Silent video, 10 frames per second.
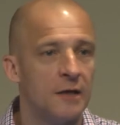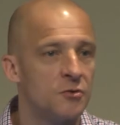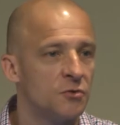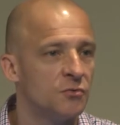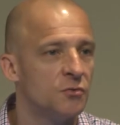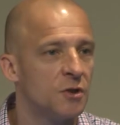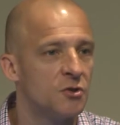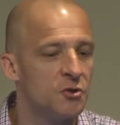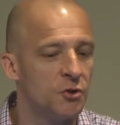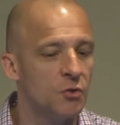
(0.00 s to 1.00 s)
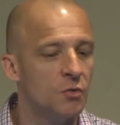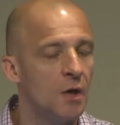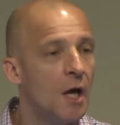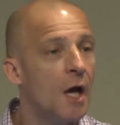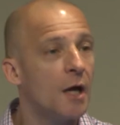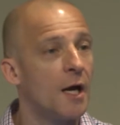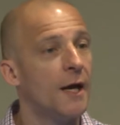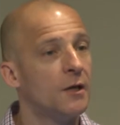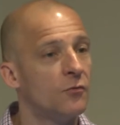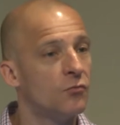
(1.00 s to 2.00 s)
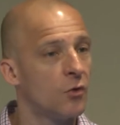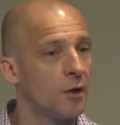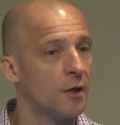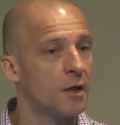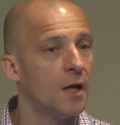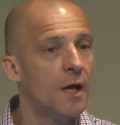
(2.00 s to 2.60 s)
interleukin 2 kind of work,